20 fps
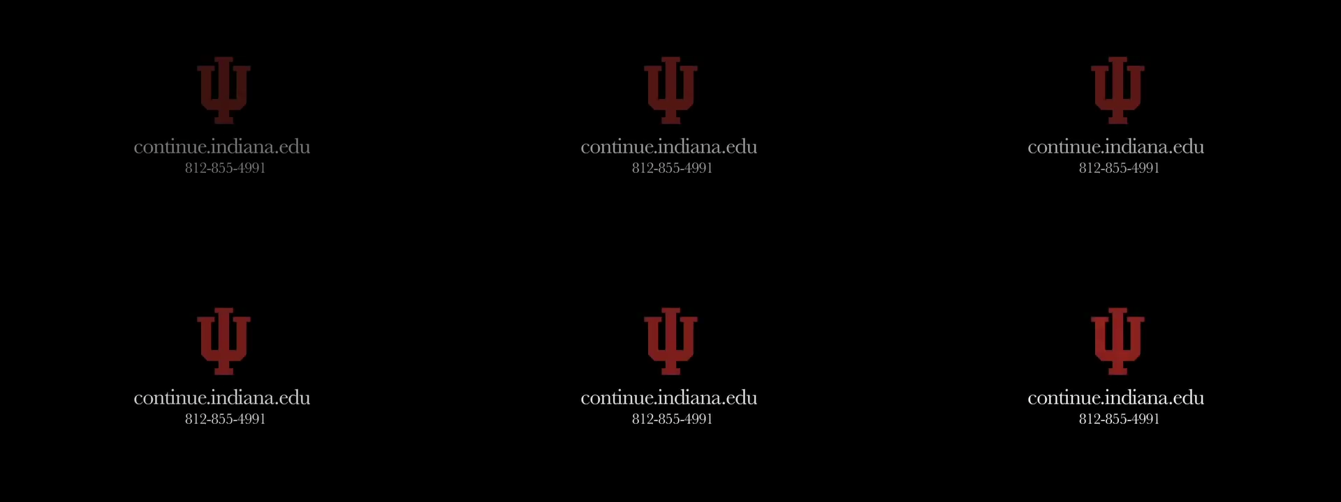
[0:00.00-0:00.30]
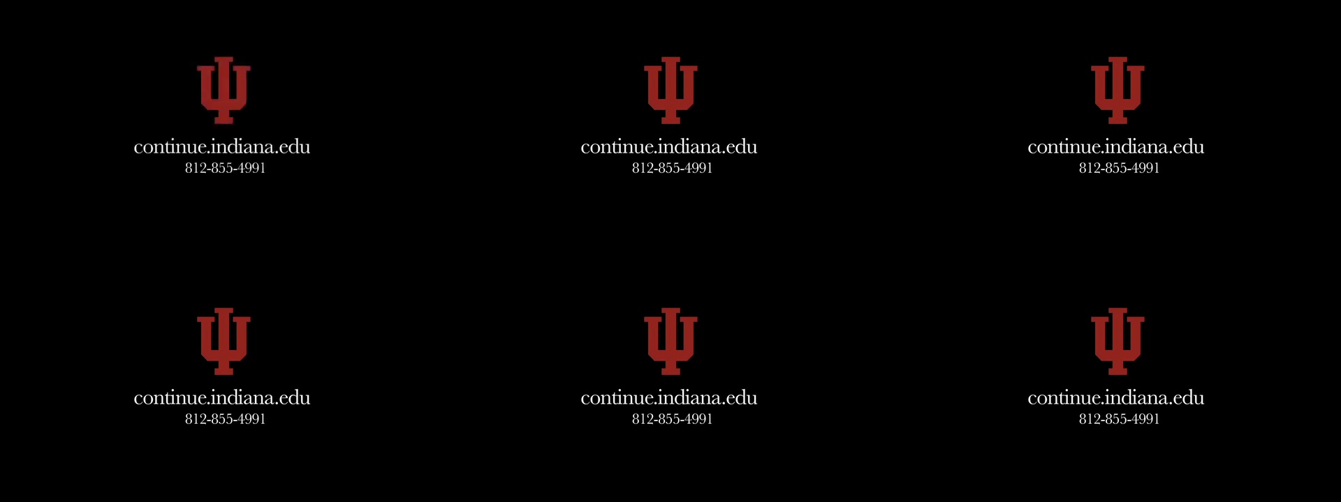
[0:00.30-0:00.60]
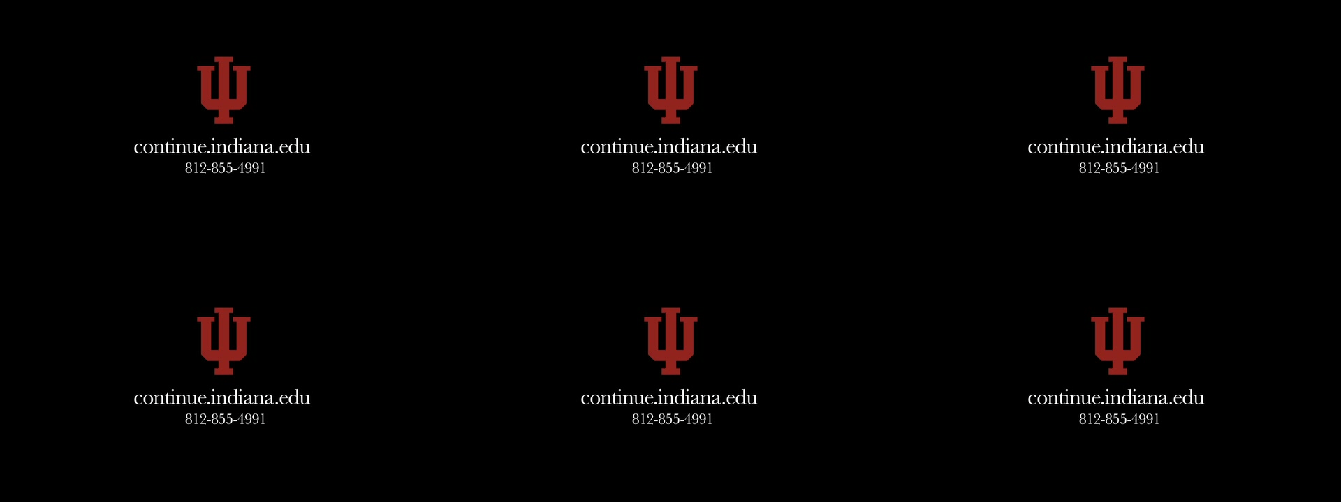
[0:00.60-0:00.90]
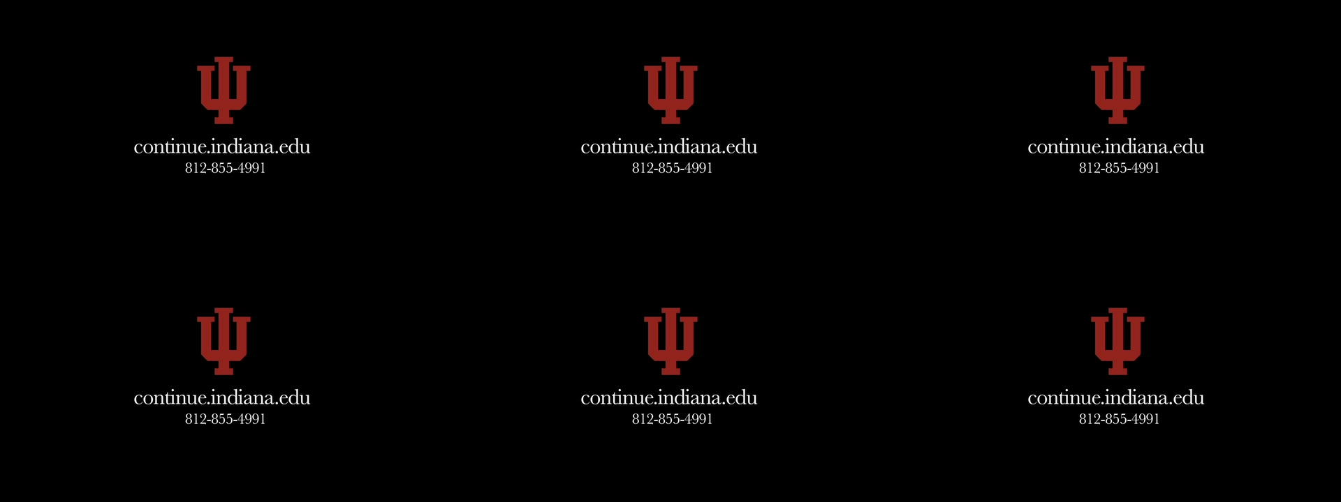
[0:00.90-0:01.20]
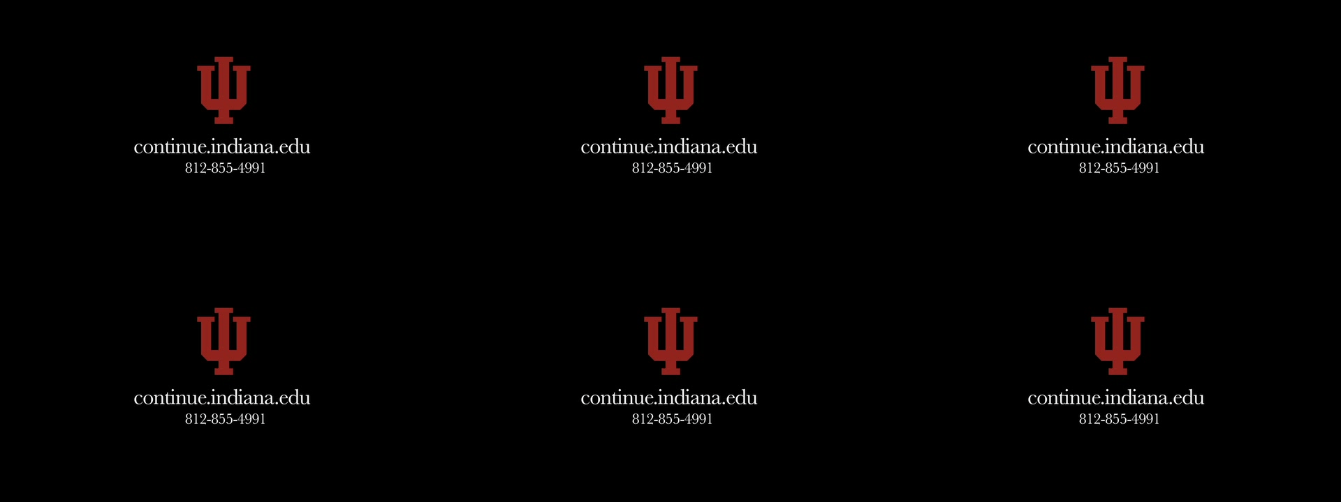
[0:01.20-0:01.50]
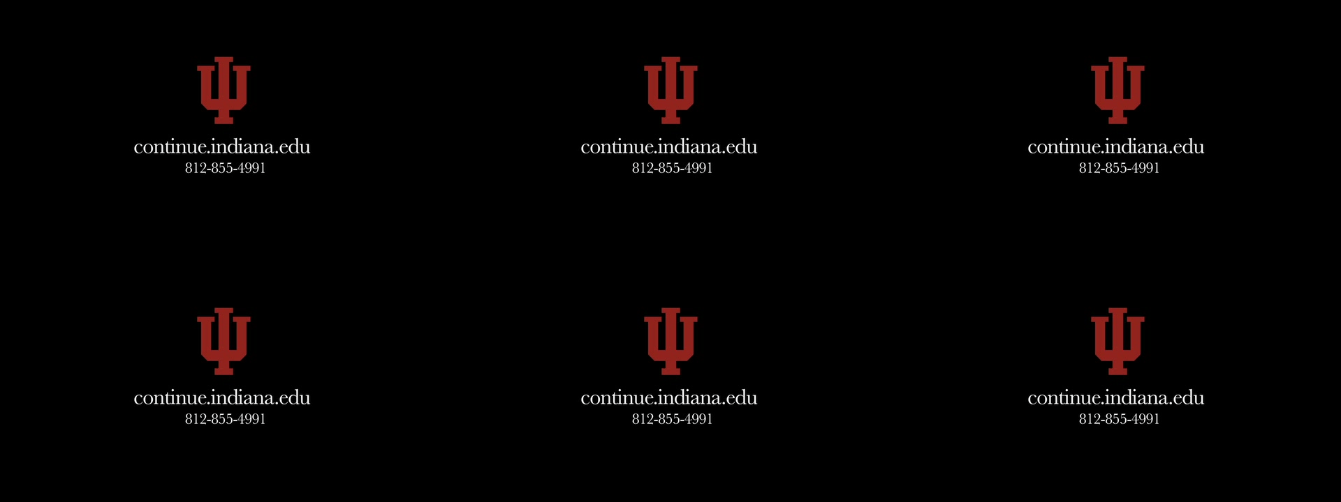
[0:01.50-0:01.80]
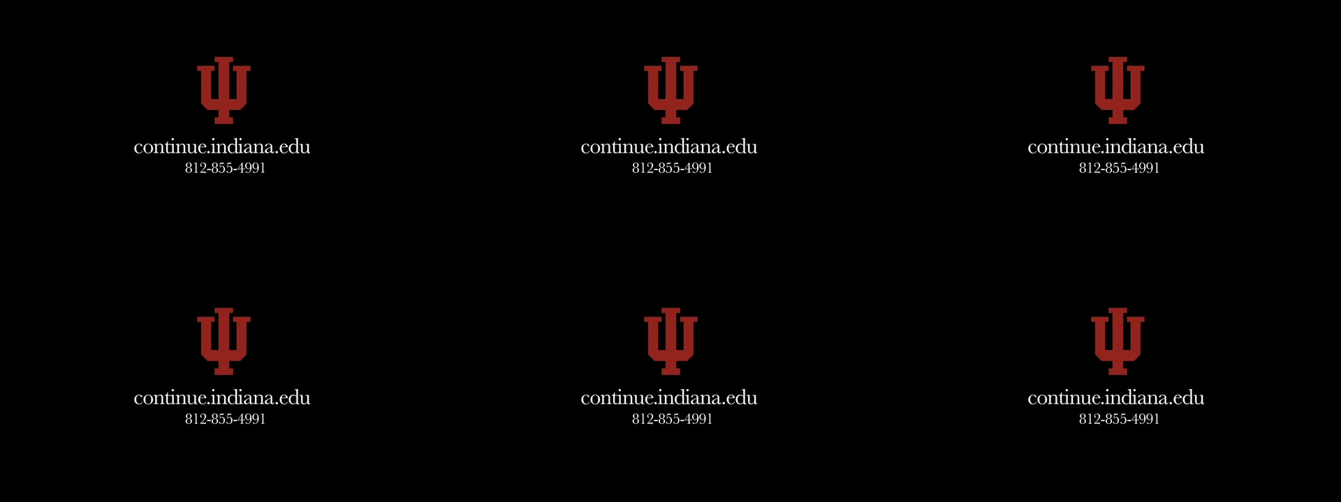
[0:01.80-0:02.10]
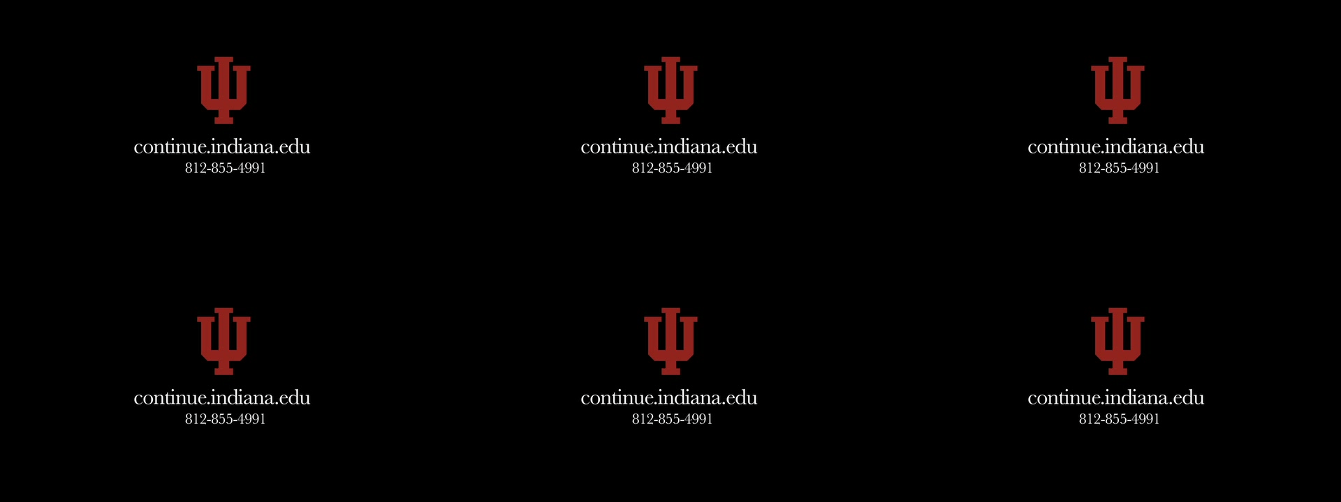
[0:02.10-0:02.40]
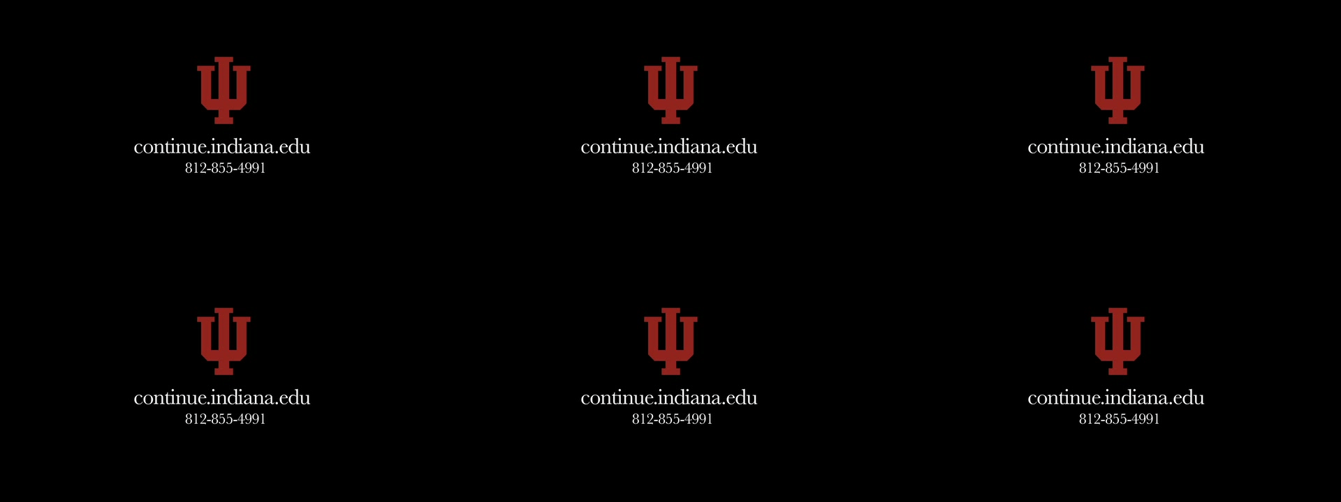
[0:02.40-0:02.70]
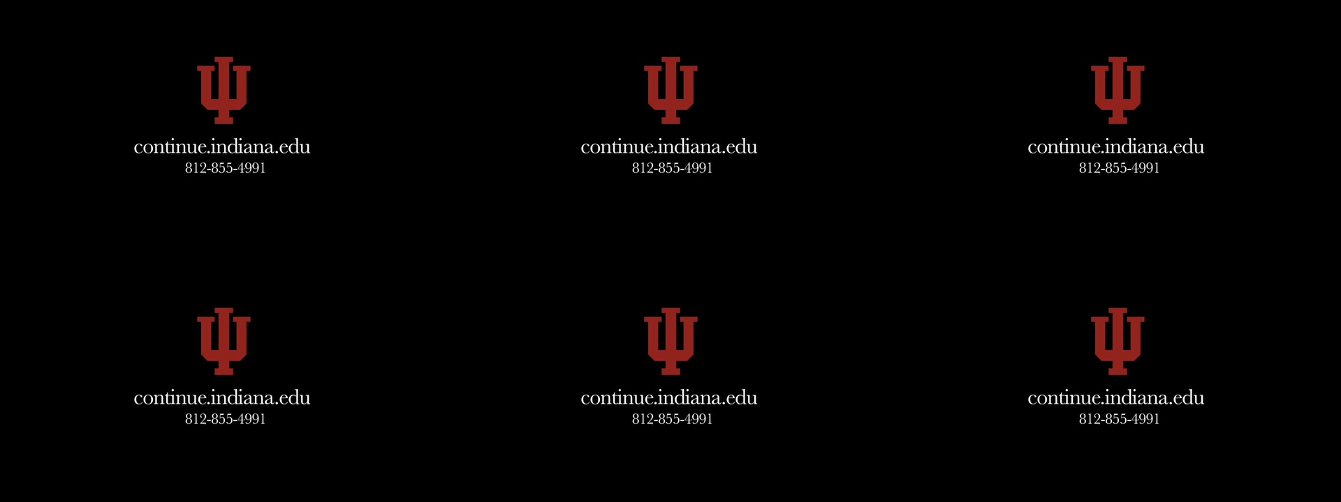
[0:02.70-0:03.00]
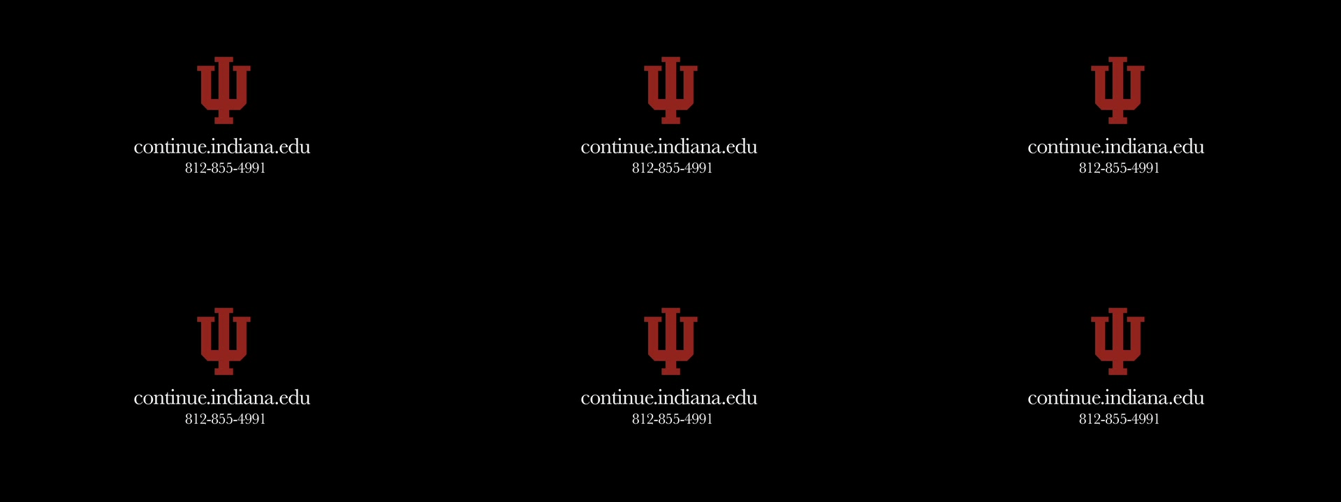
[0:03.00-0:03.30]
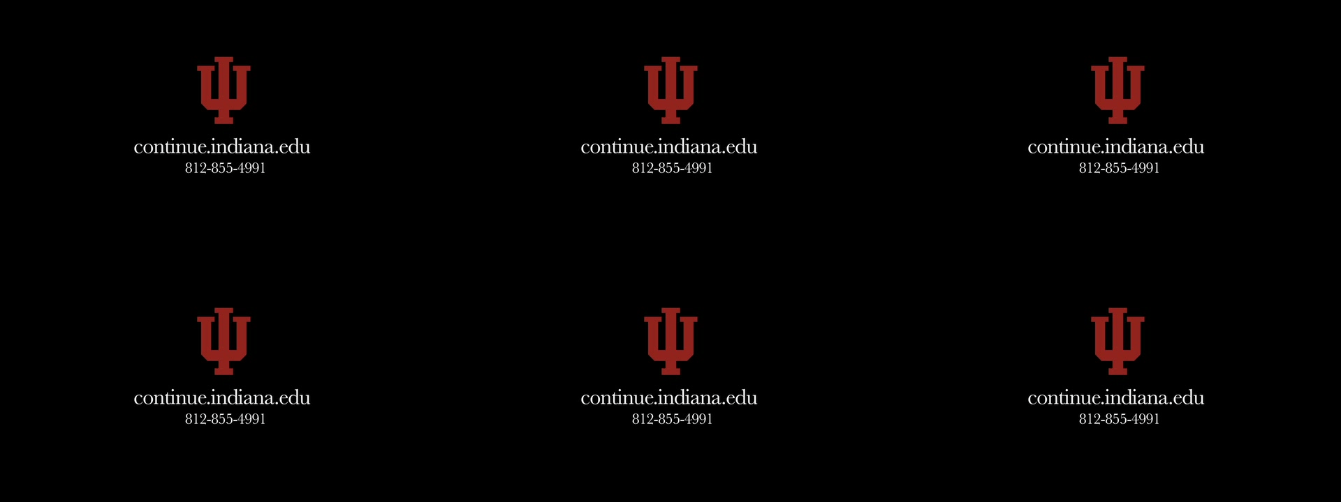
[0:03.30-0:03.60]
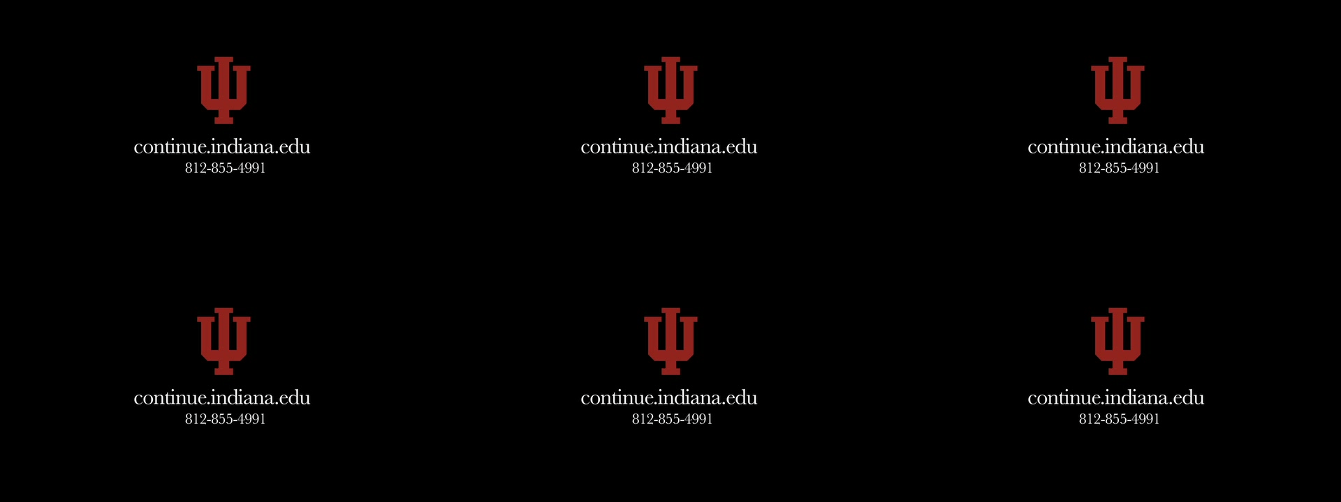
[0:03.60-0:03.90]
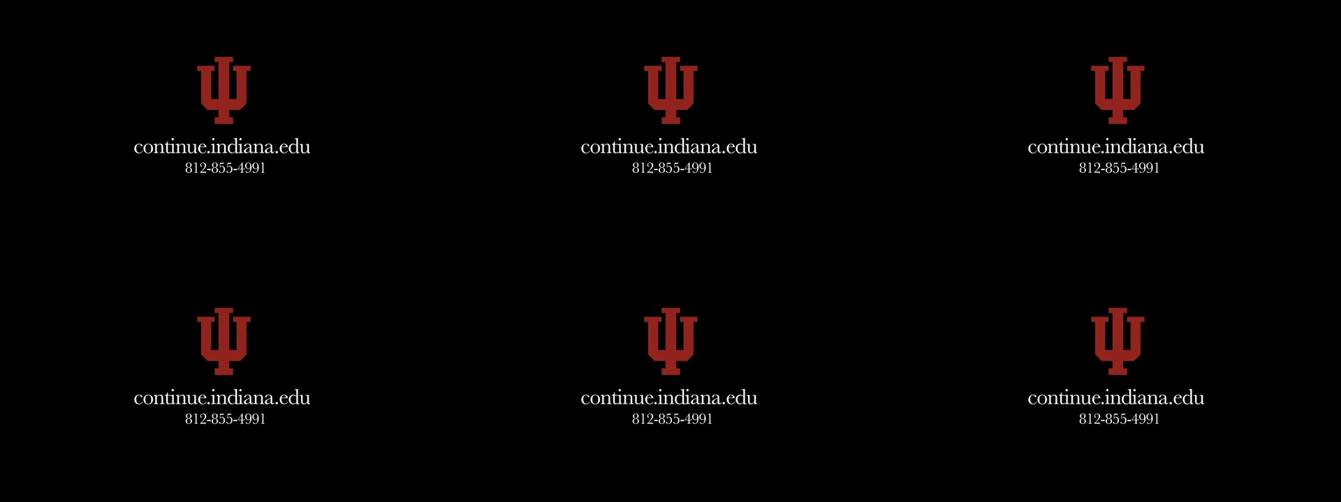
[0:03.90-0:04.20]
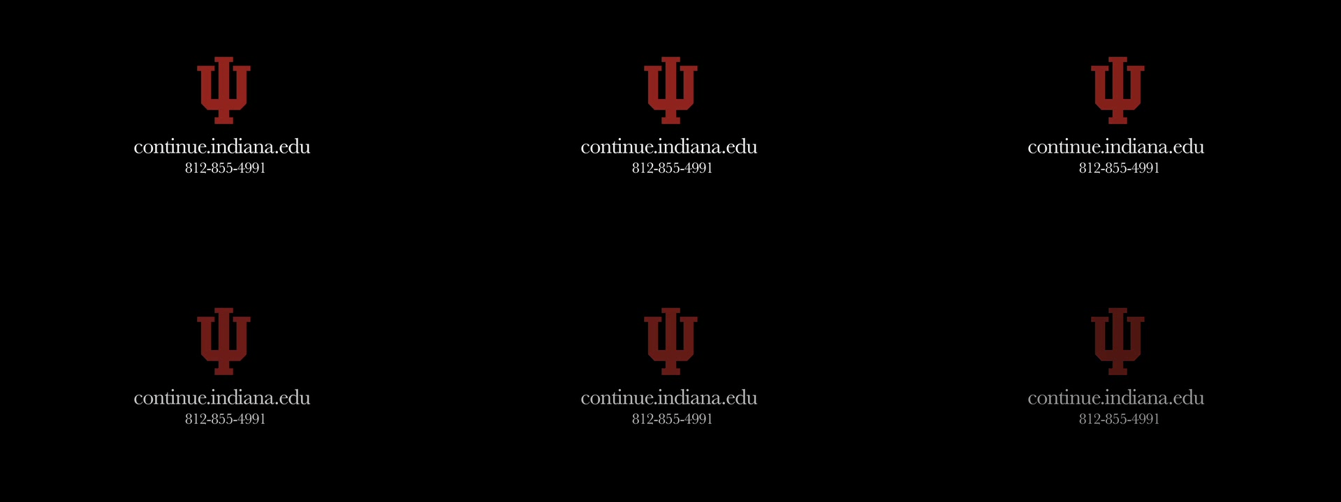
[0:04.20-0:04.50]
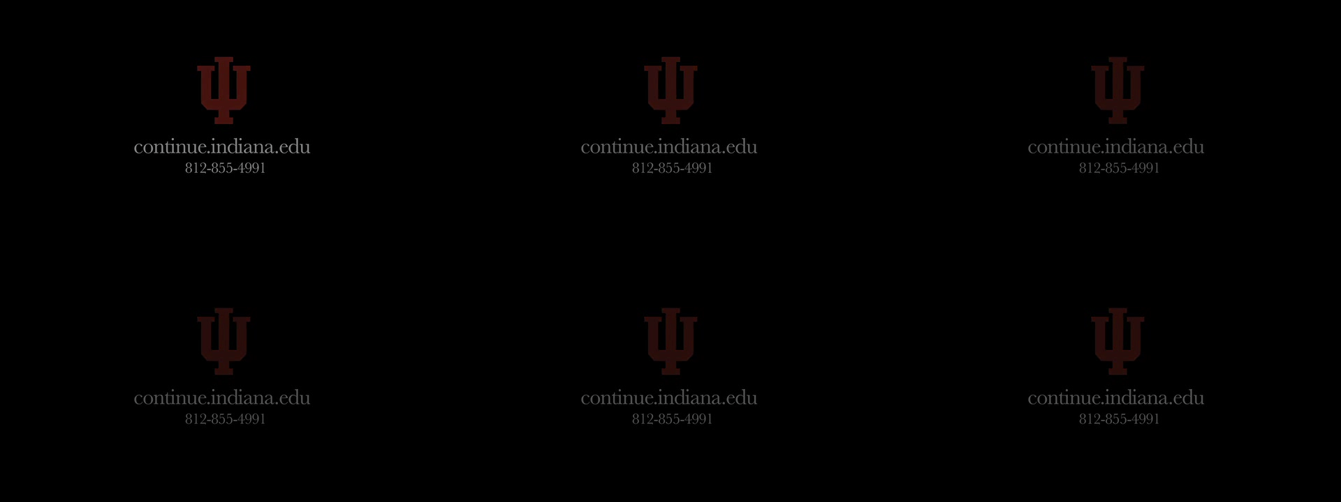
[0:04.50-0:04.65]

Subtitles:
No face is visible, so there are no lips to read.